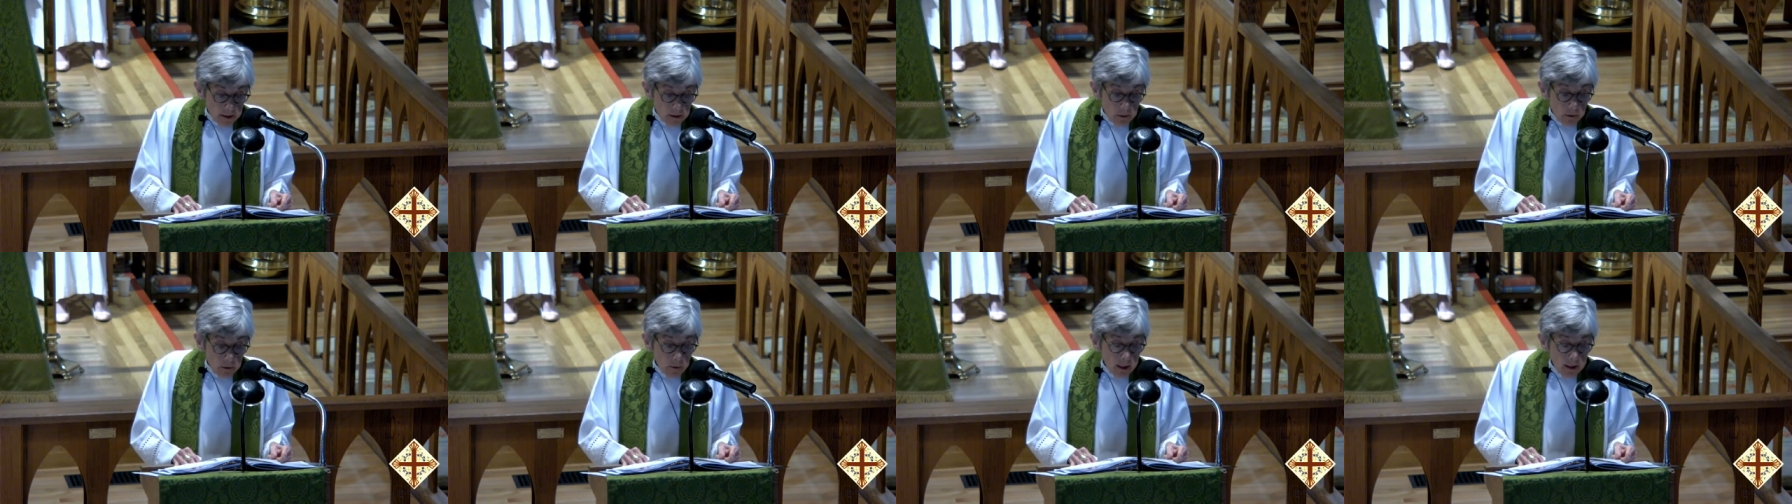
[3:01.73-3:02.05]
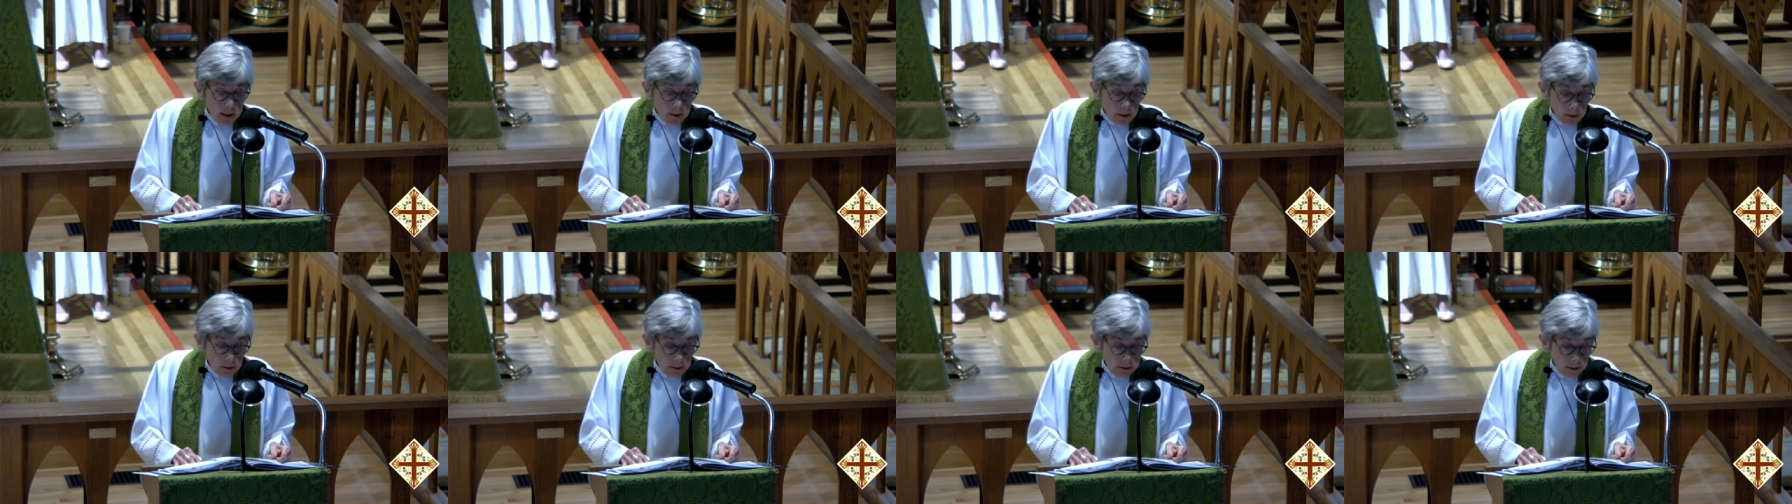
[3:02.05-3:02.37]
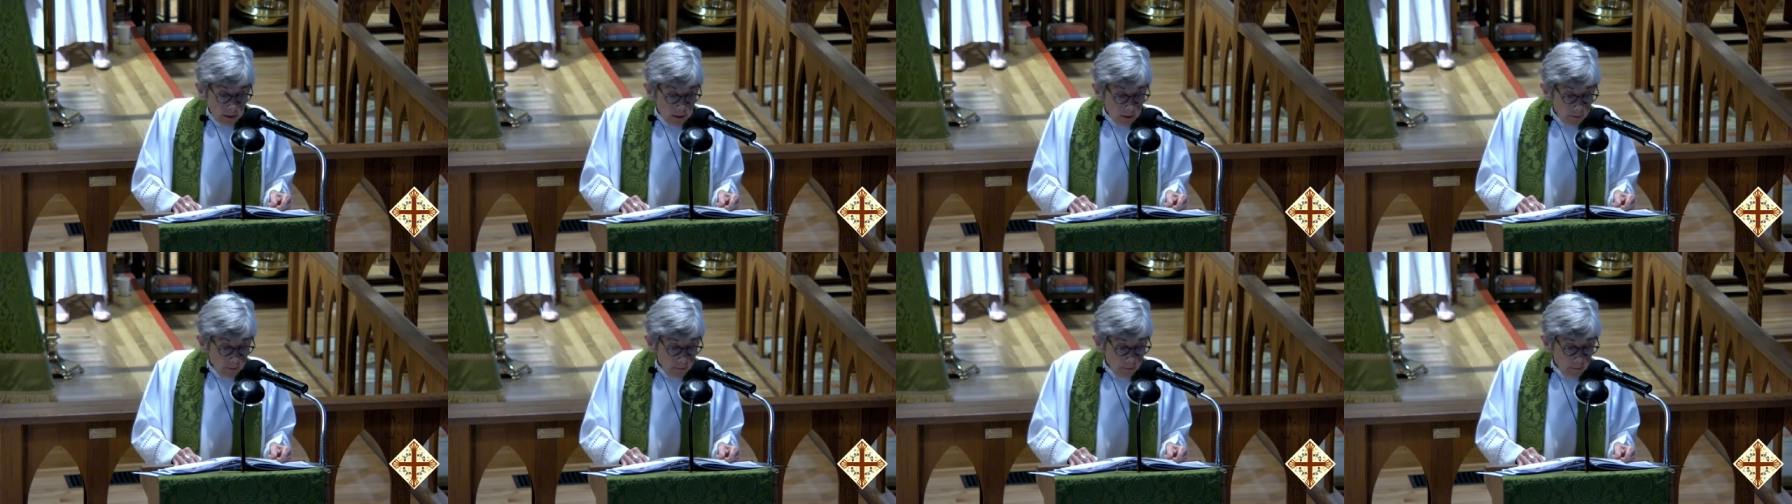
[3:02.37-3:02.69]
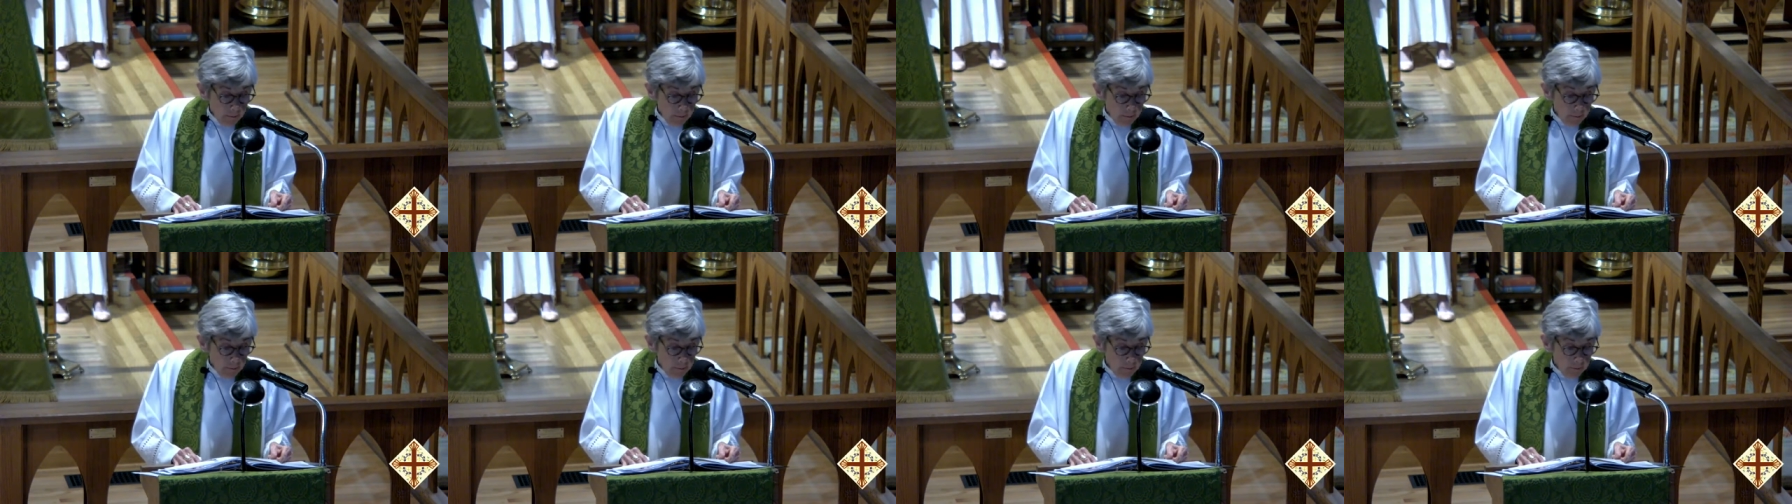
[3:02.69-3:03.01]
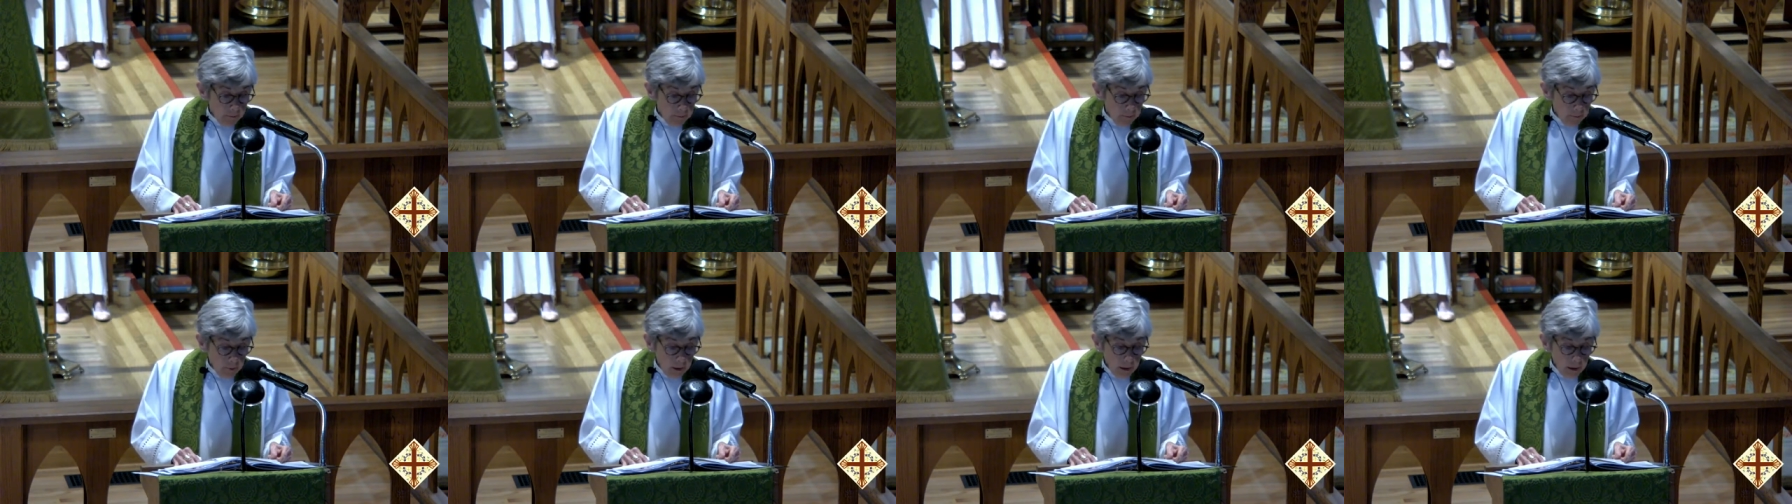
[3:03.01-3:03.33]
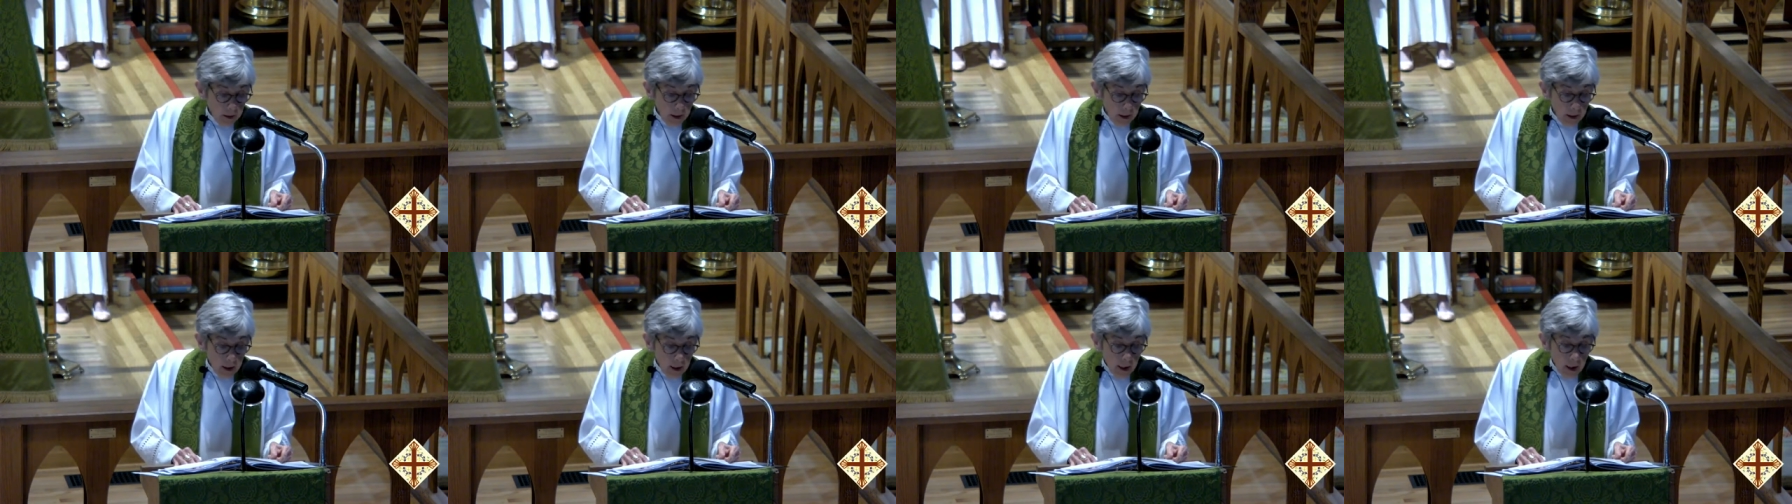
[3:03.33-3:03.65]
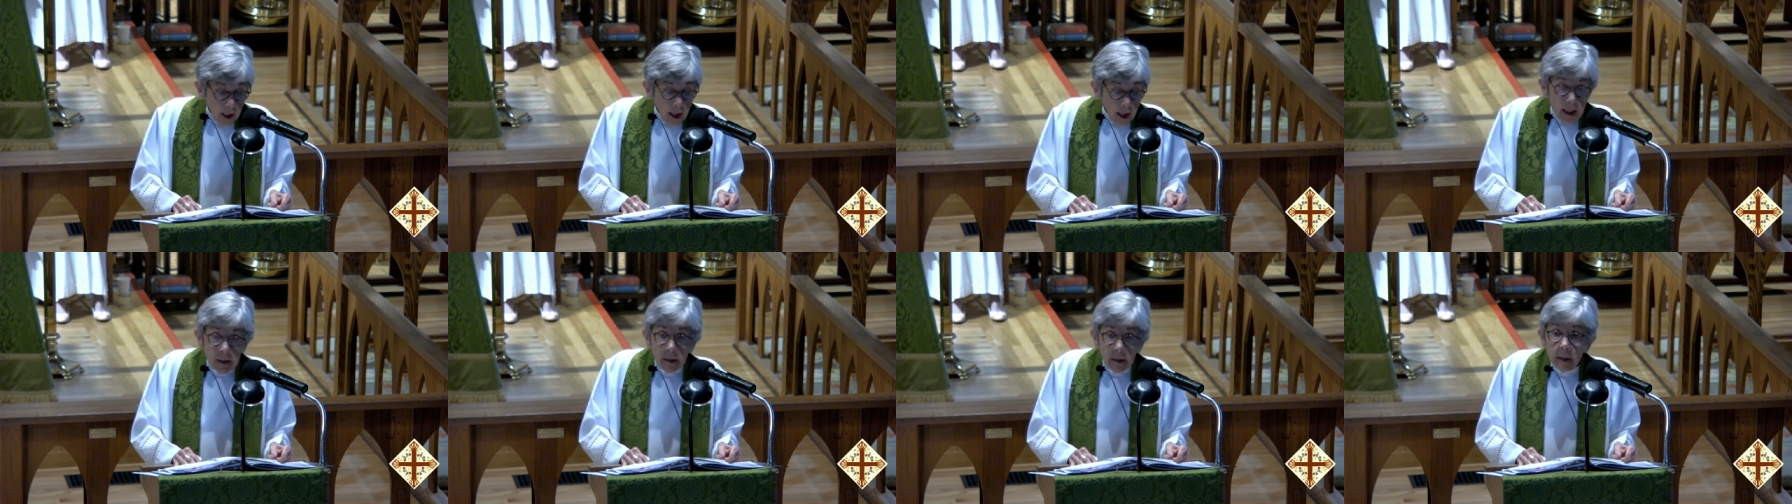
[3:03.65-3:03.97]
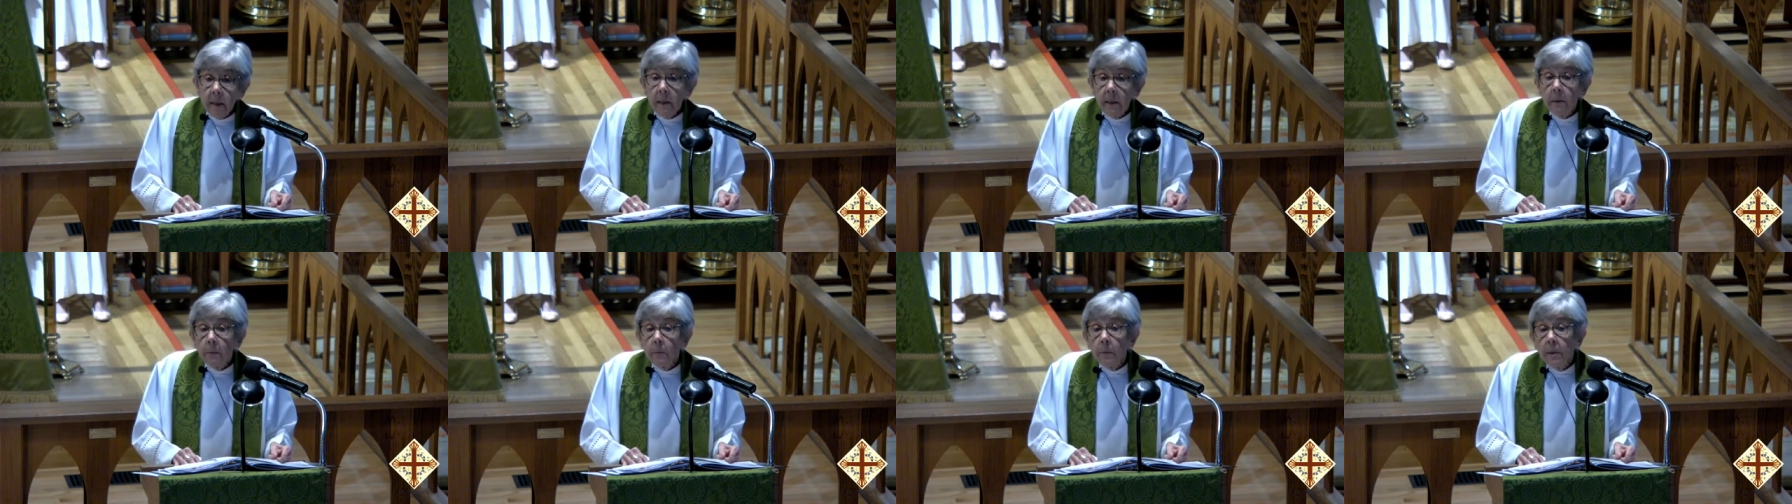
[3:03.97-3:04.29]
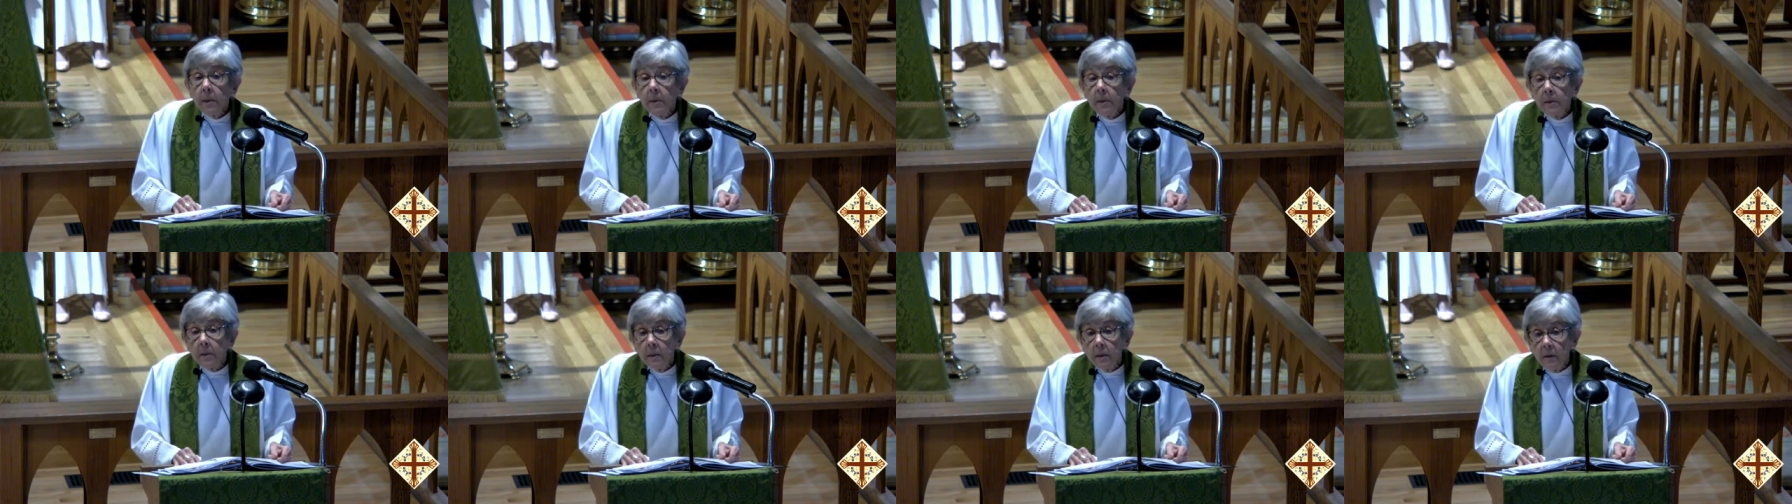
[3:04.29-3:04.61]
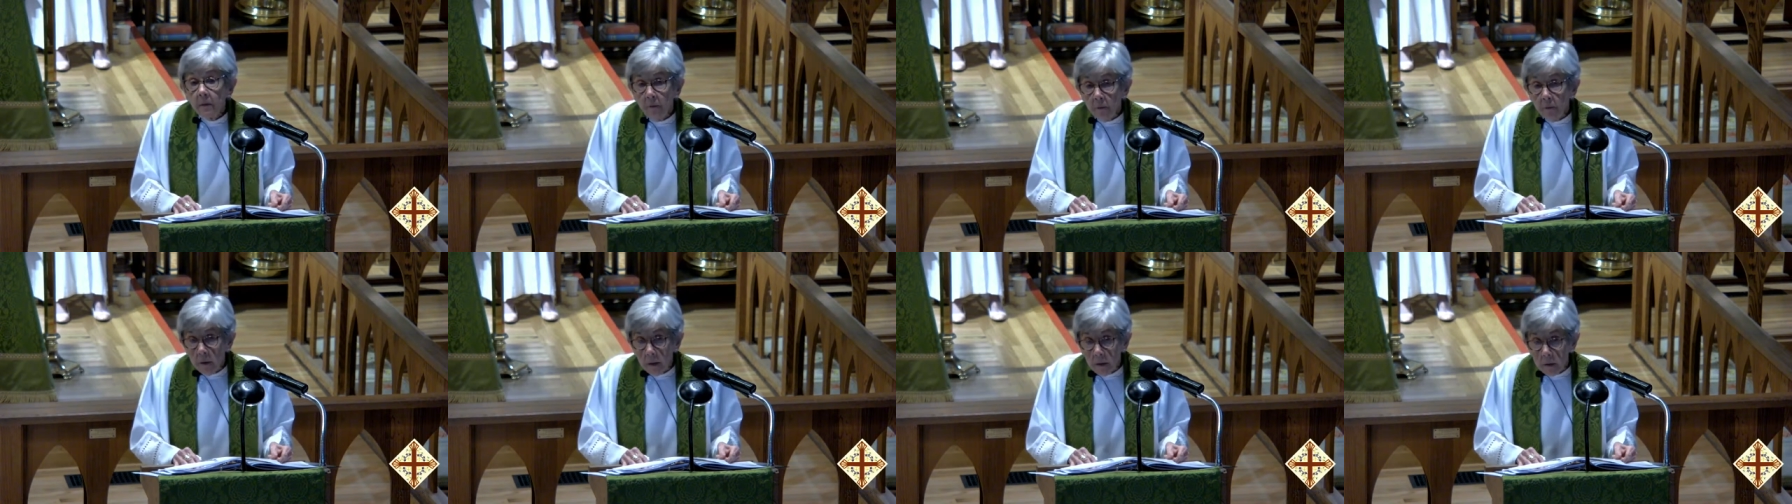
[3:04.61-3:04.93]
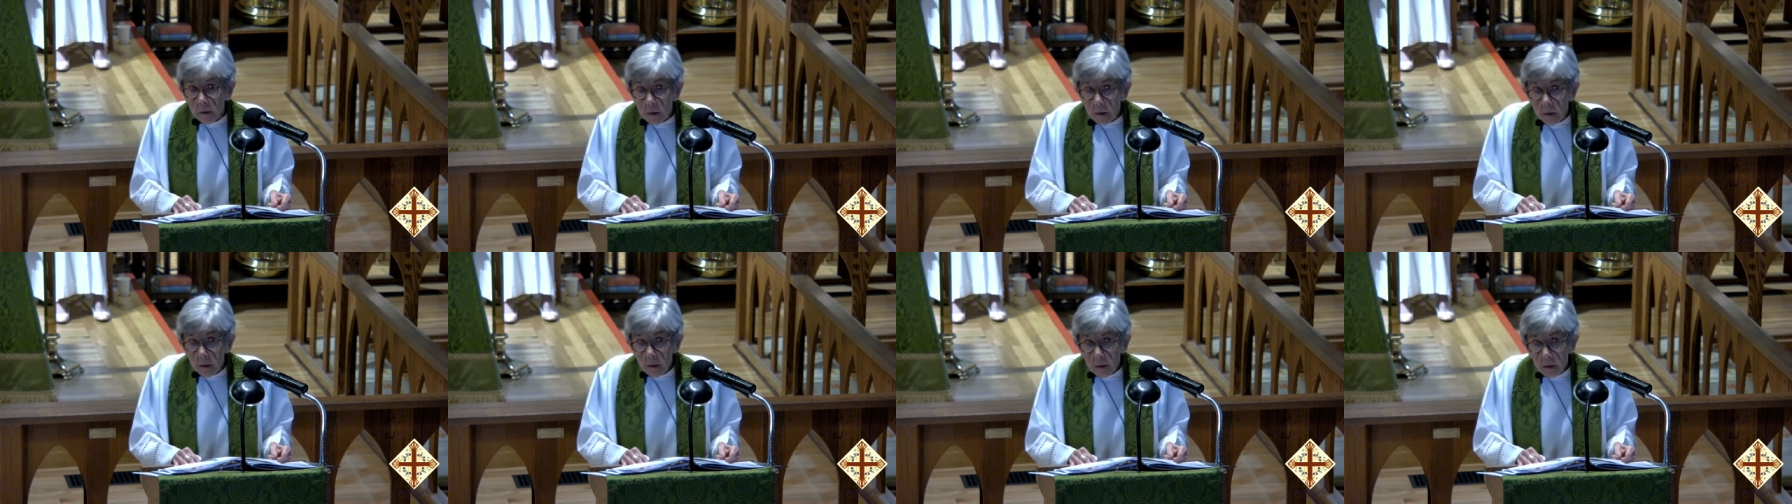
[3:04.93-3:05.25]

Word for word: directly. And this was different.